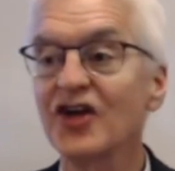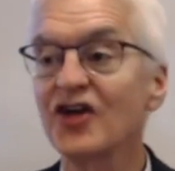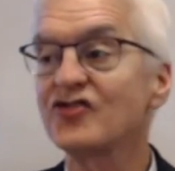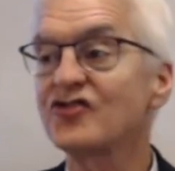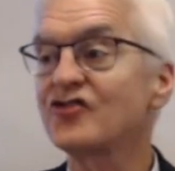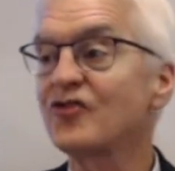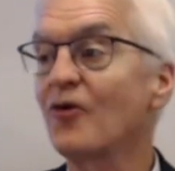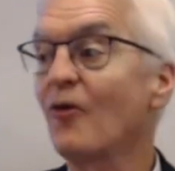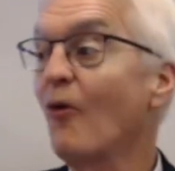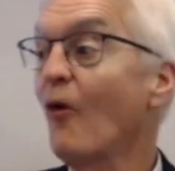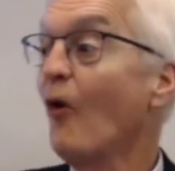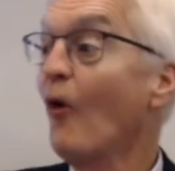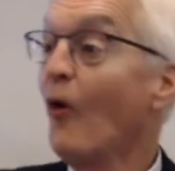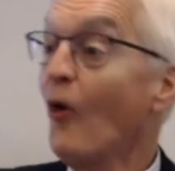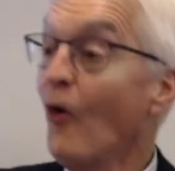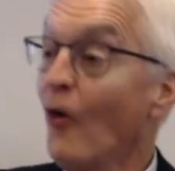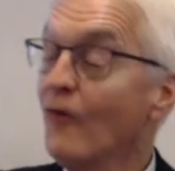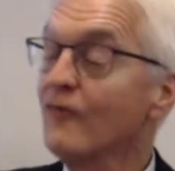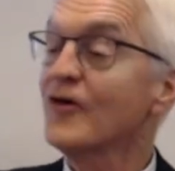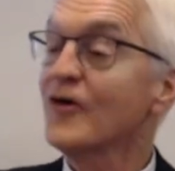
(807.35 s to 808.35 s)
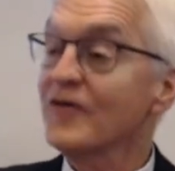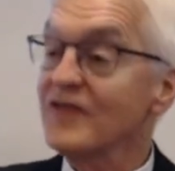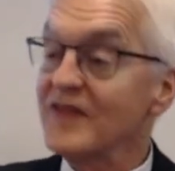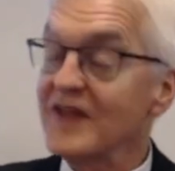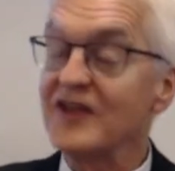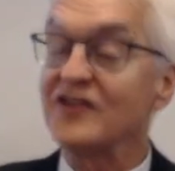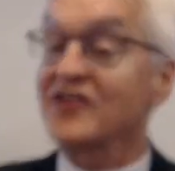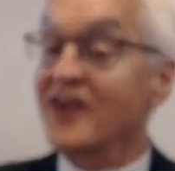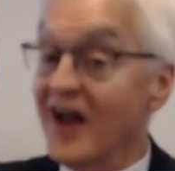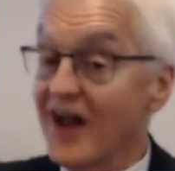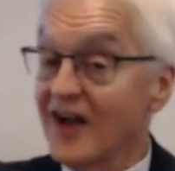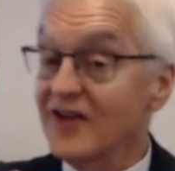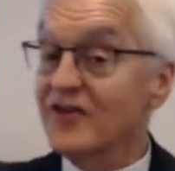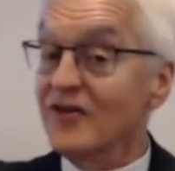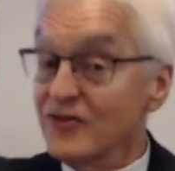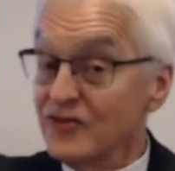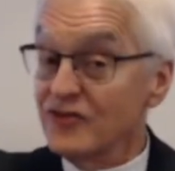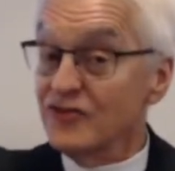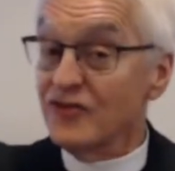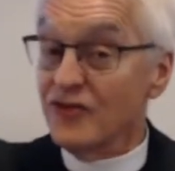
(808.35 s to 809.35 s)
So over these
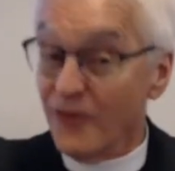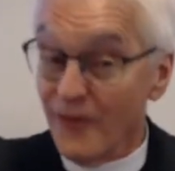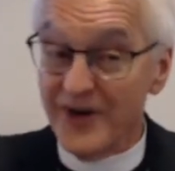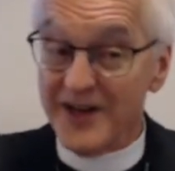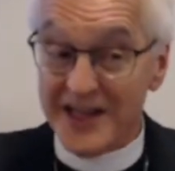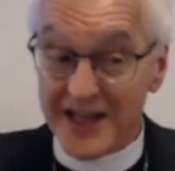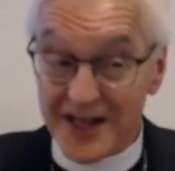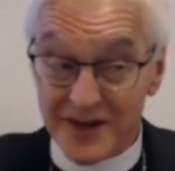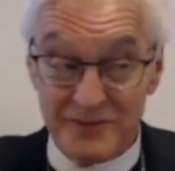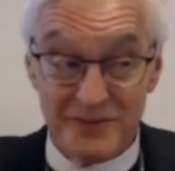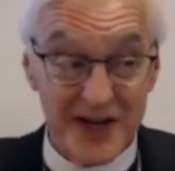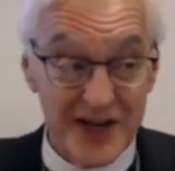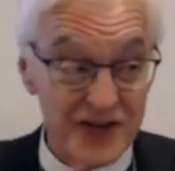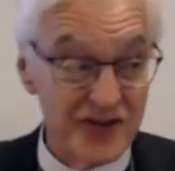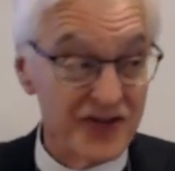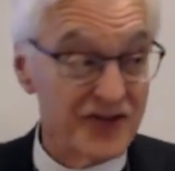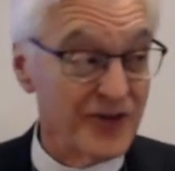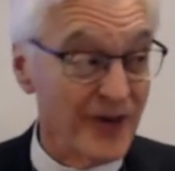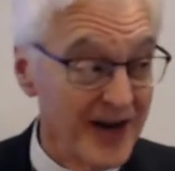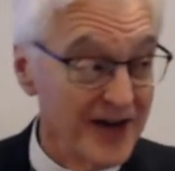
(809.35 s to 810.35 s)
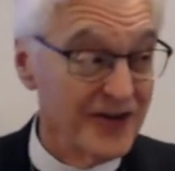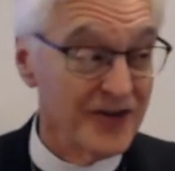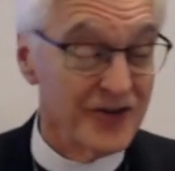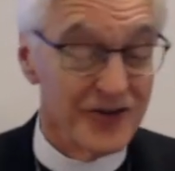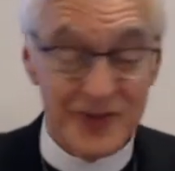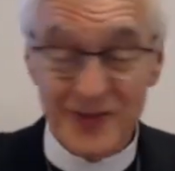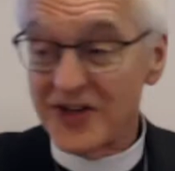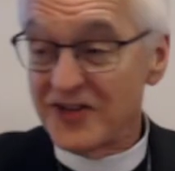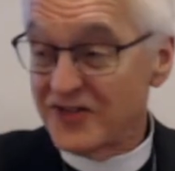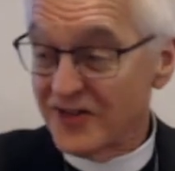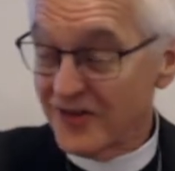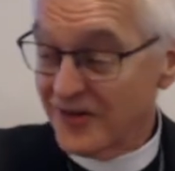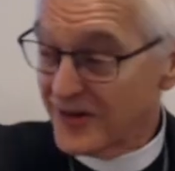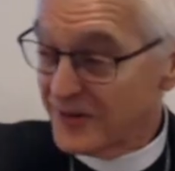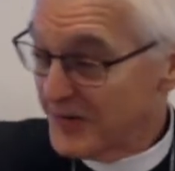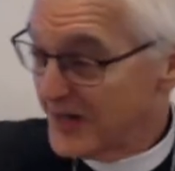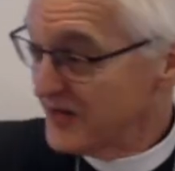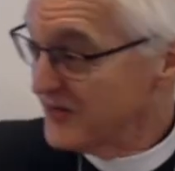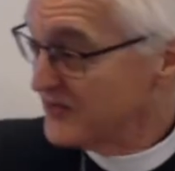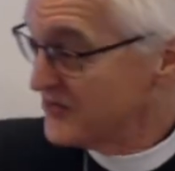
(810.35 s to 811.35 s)
120 administrators, regional
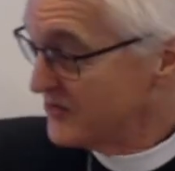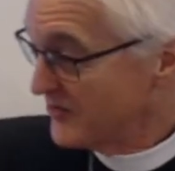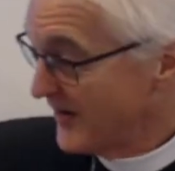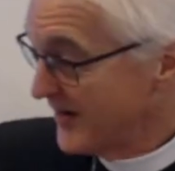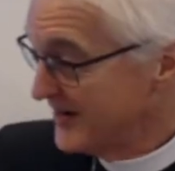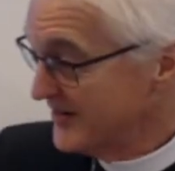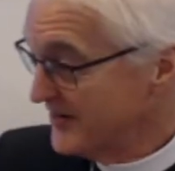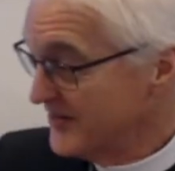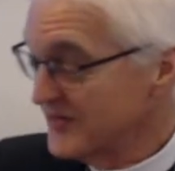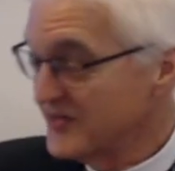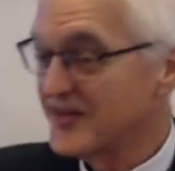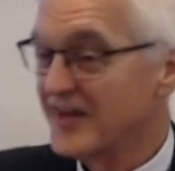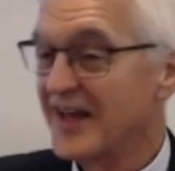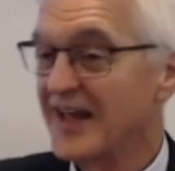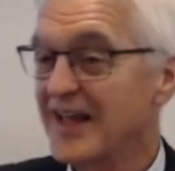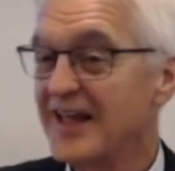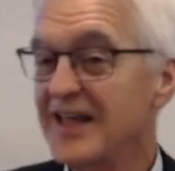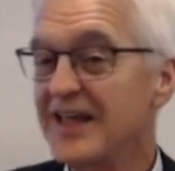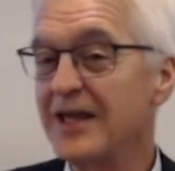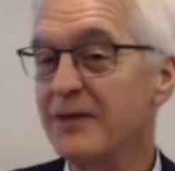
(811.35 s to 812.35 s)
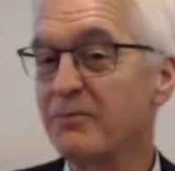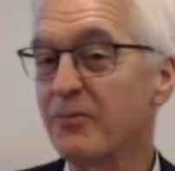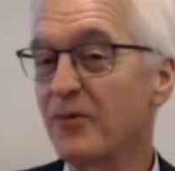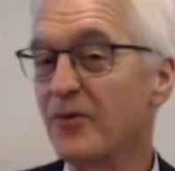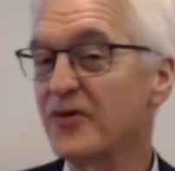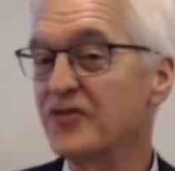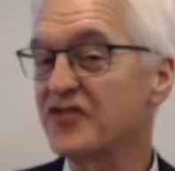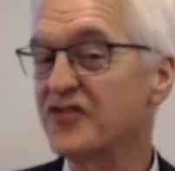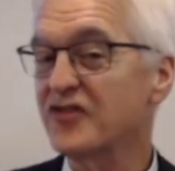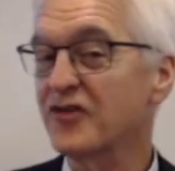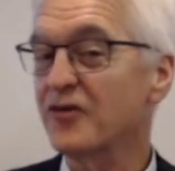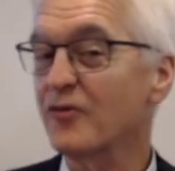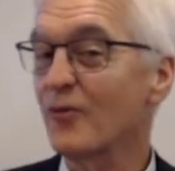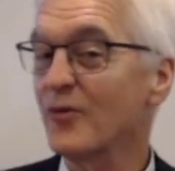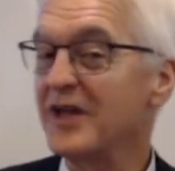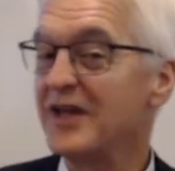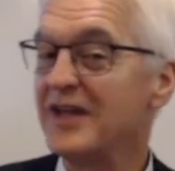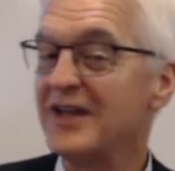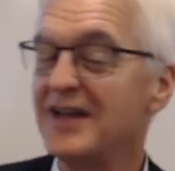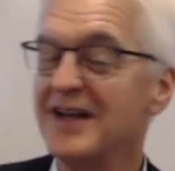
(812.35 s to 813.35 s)
administrators, he puts
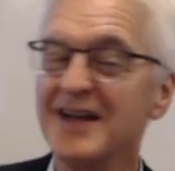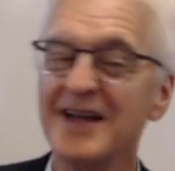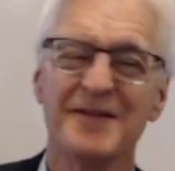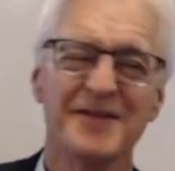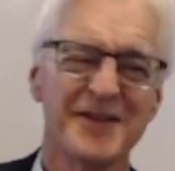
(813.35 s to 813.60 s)
three